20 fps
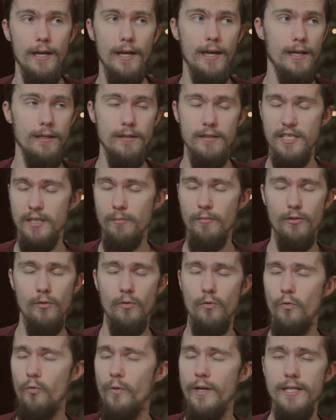And some of the
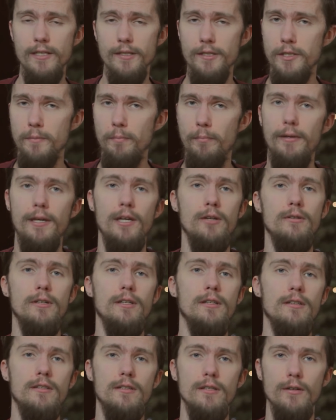greatest
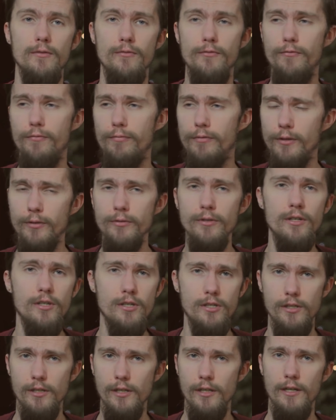periods of
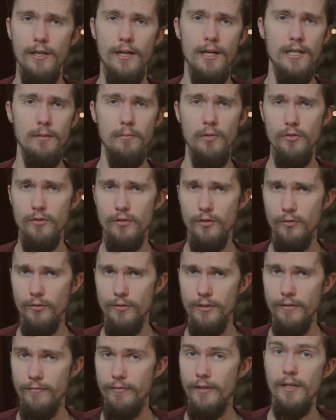flourishing and musical
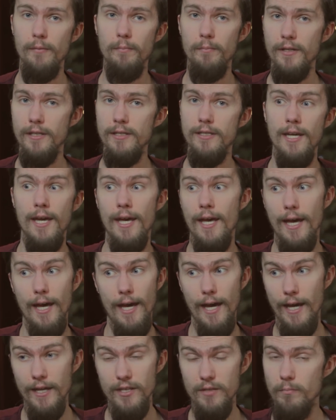development
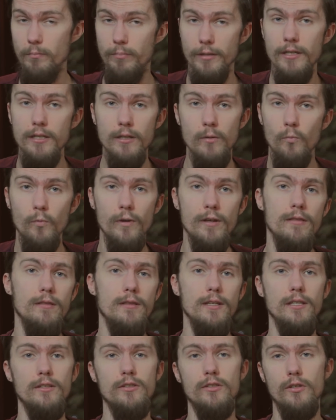has been when
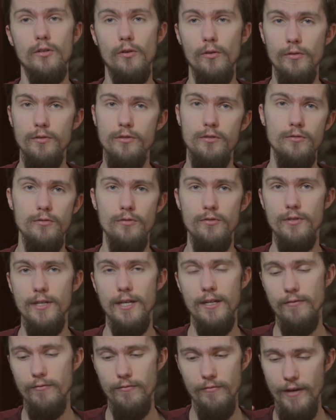these cultures
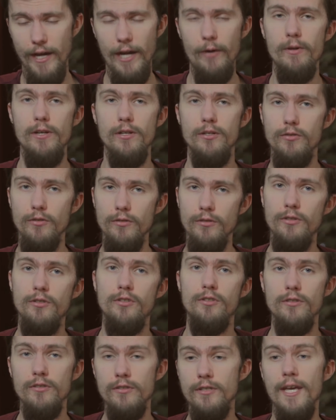and varied
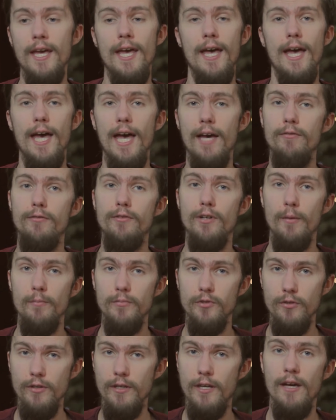traditions have come
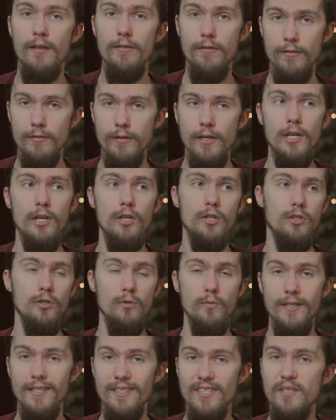together
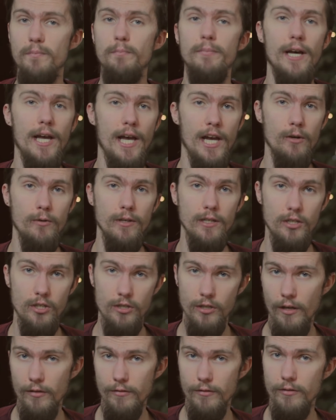to inspire
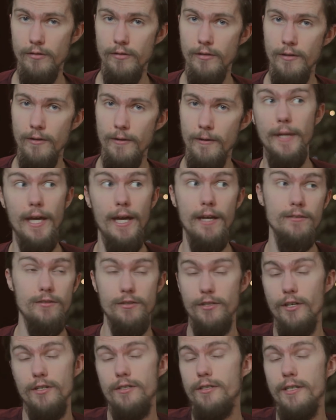each other. And
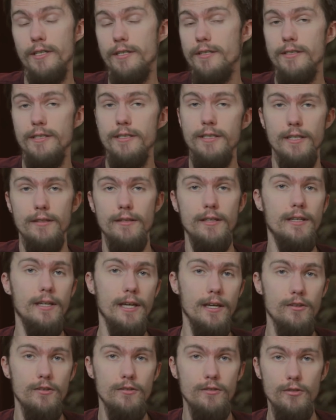such is indeed the
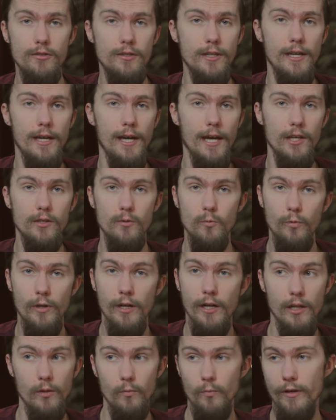case today as
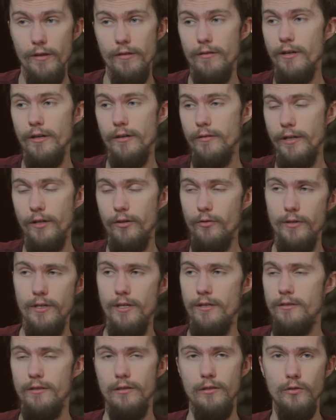well, with our
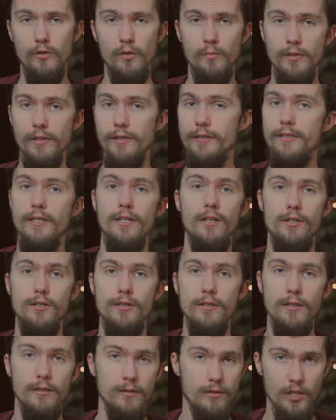increased
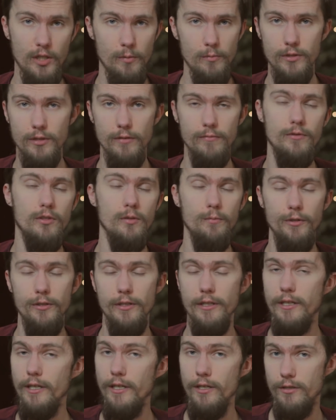globalization in terms of
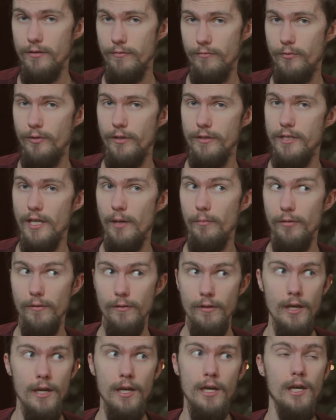communication, for
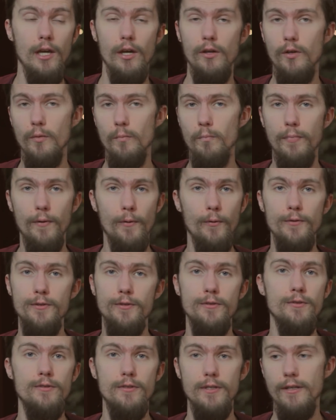example.
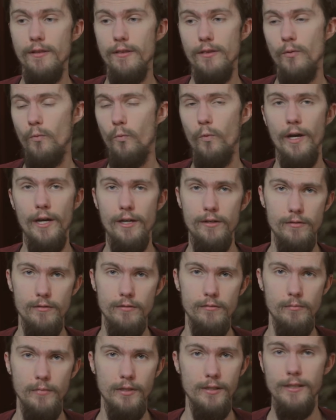Composers in the
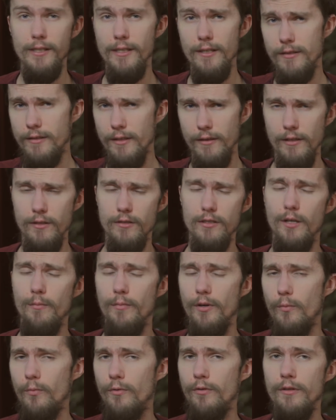wider Middle East and the
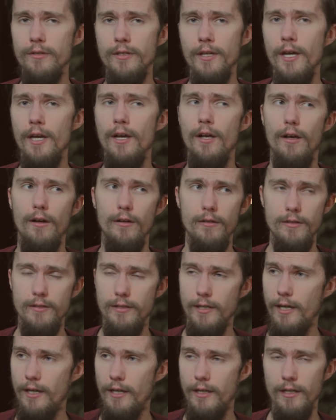Islamic world are
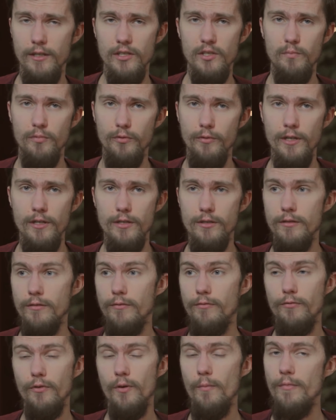taking inspiration
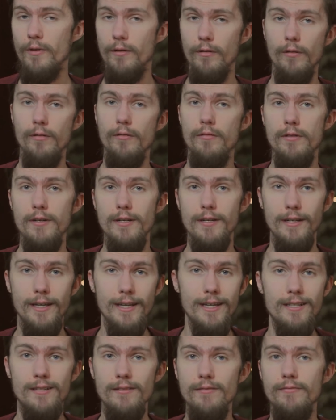from their own
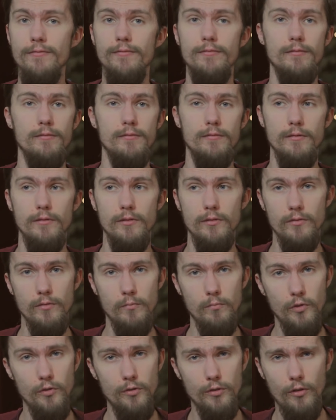native
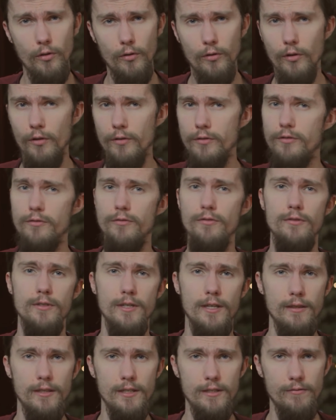musical cultures
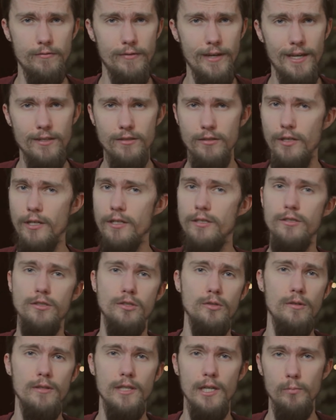and this vast
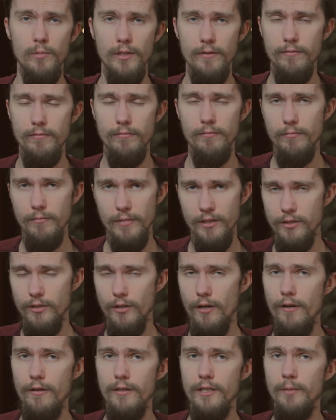history that we've been
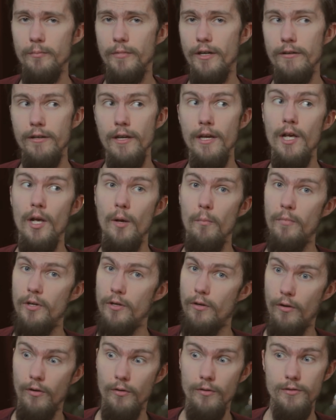talking about,
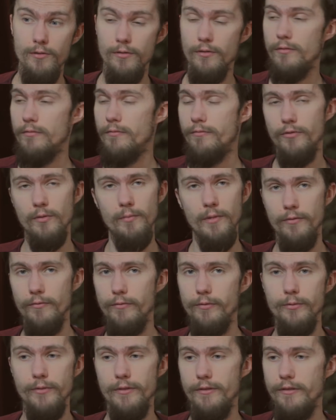but also from
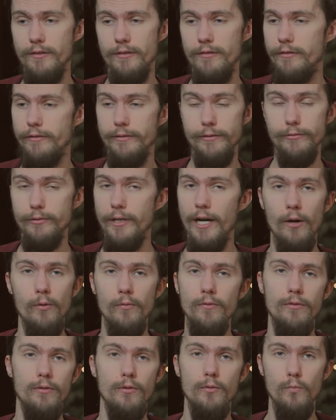influences
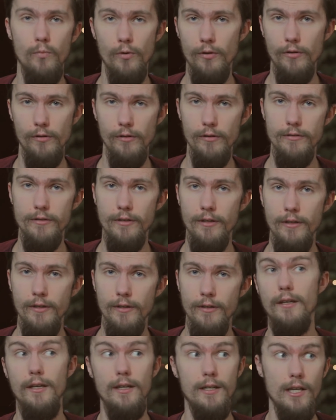around the world.
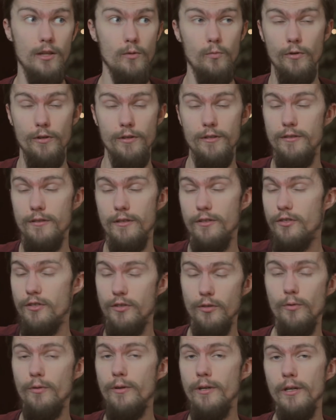In other words, the
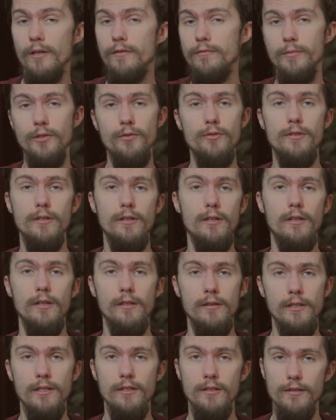story of music
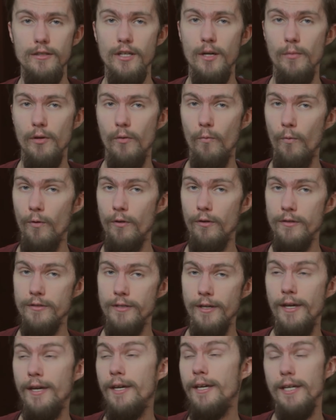in the Islamic
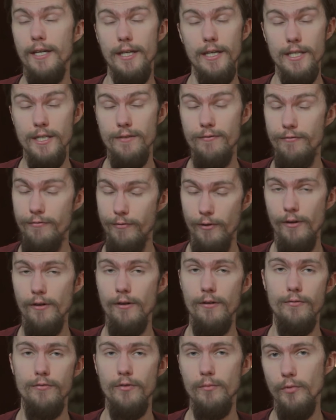world is
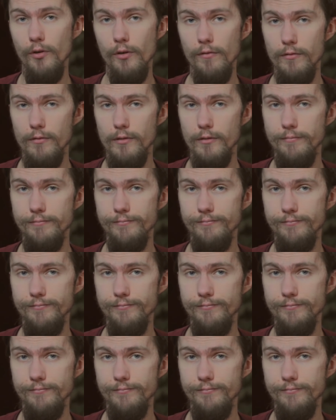far from over.